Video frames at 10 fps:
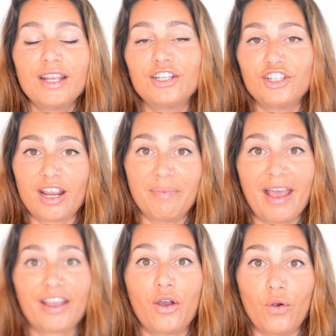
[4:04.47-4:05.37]
in
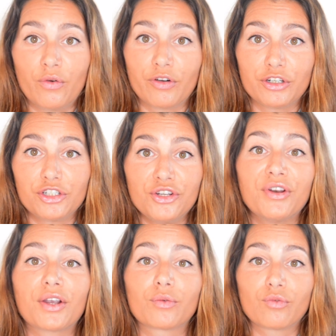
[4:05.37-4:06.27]
JPEG over
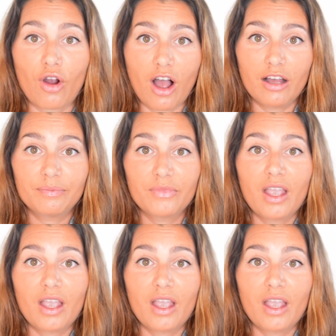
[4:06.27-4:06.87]
shooting RAW.